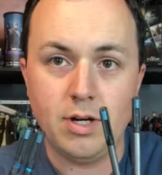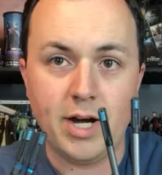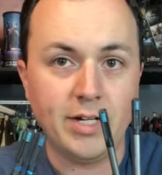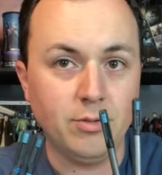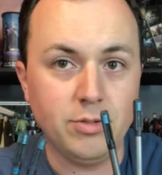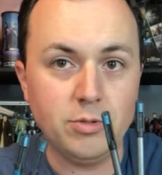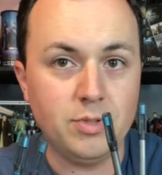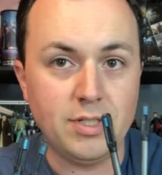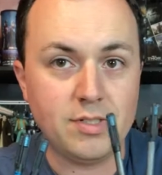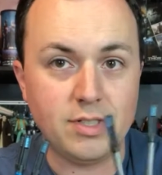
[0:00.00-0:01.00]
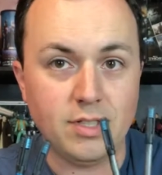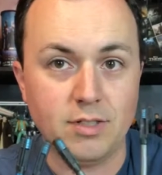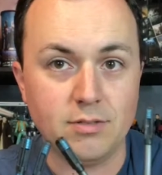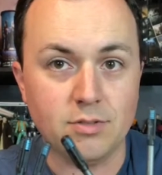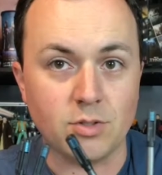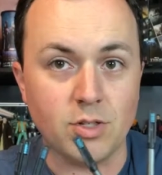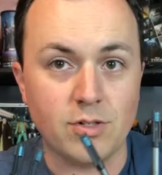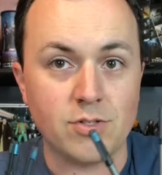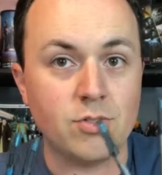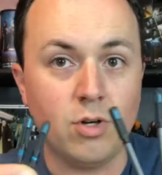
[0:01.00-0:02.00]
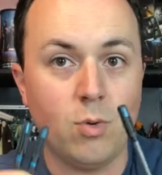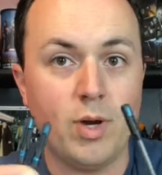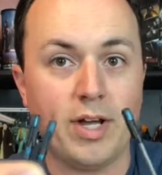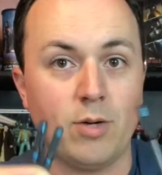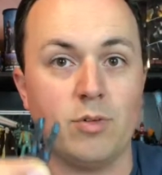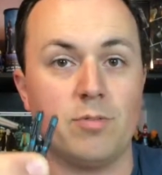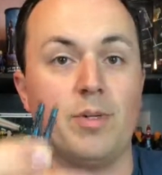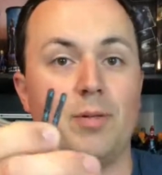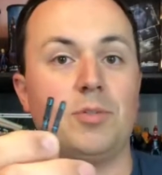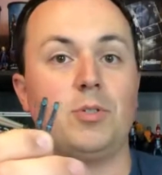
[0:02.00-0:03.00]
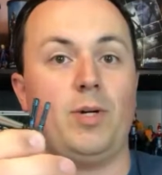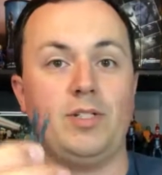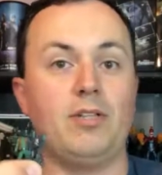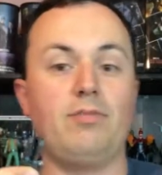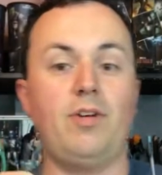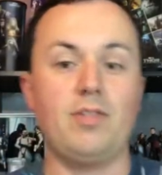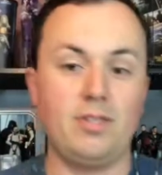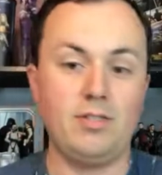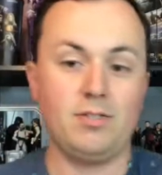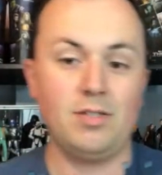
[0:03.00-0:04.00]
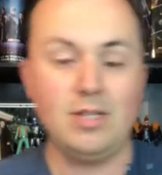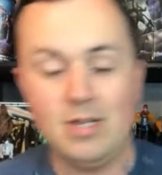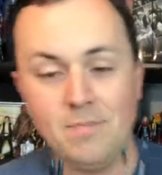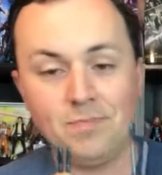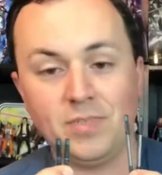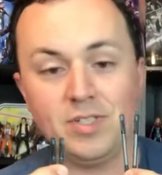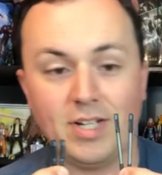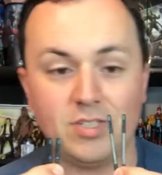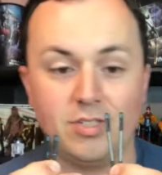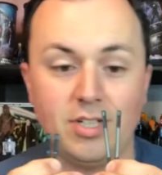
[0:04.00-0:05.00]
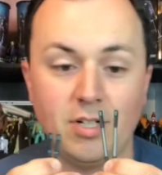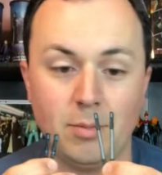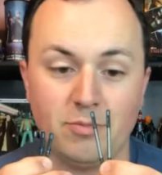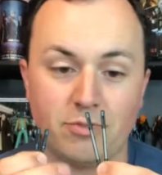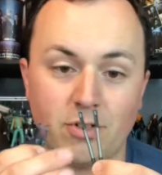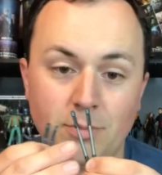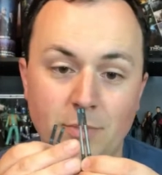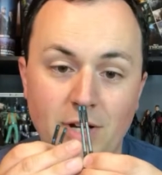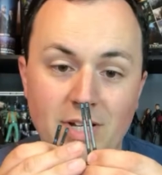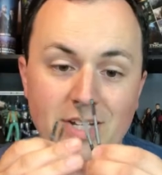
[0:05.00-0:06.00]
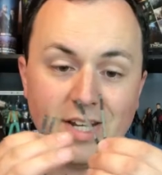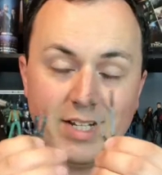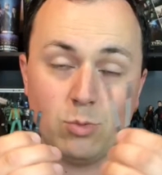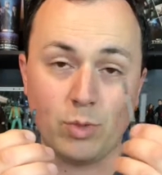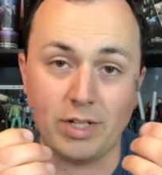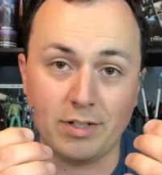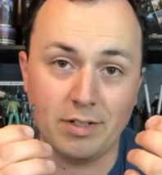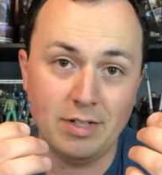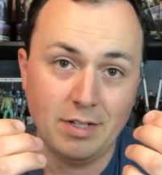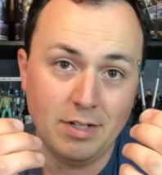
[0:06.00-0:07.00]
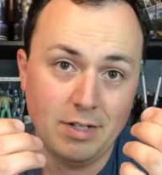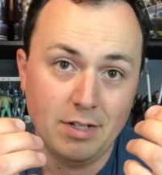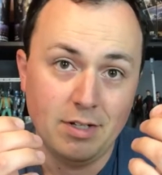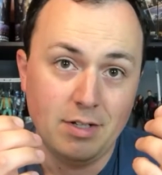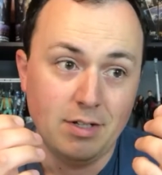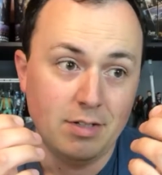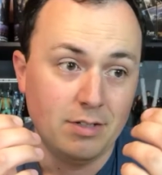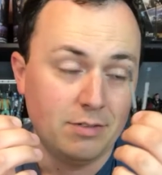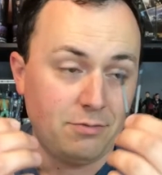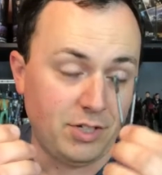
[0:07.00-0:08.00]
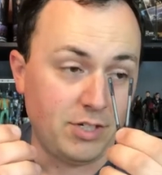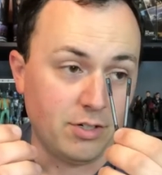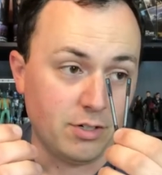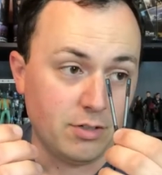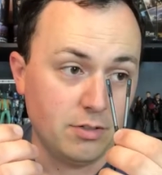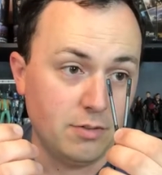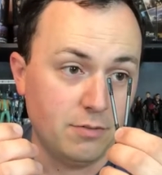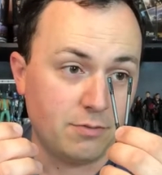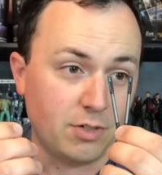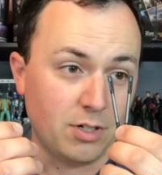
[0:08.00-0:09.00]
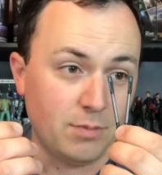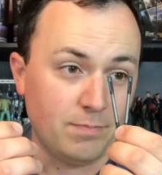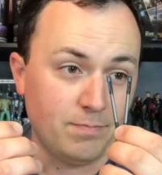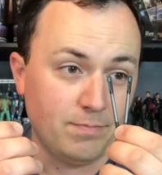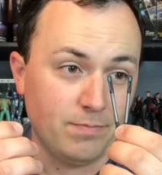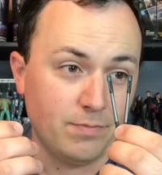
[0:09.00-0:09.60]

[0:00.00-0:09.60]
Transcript: I don't do DC, so there is no way I would have been able to identify these. These actually come from a Nightwing figure from